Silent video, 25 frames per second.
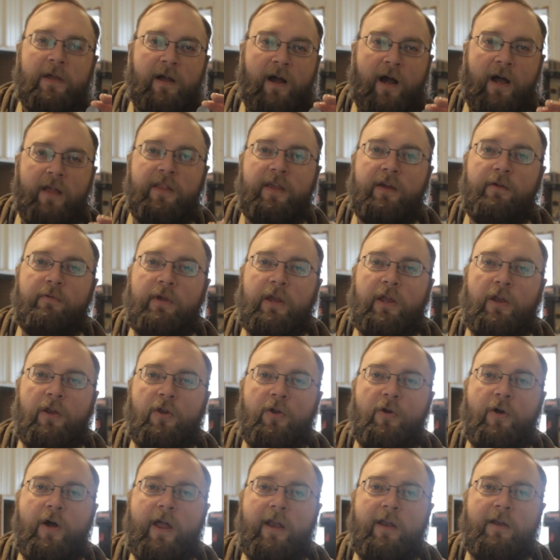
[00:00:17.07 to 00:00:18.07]
I think we can
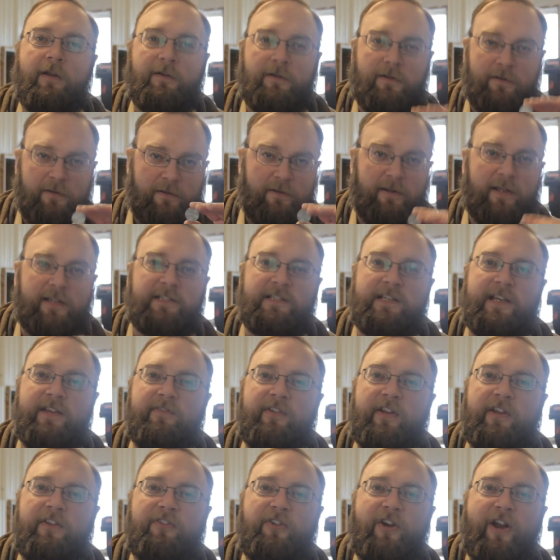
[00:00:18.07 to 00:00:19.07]
do it. Let's give
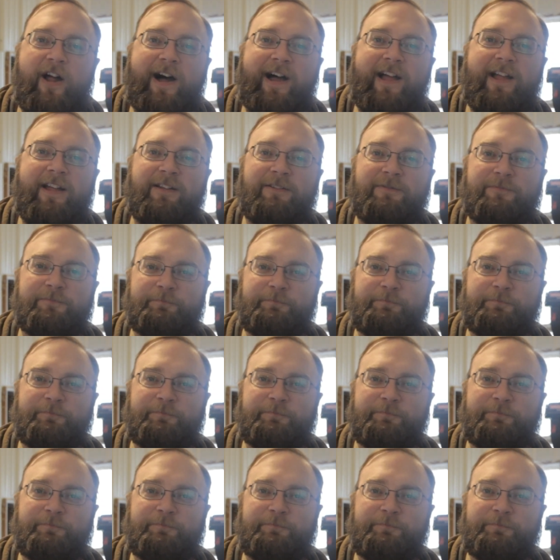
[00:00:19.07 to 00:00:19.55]
it a try.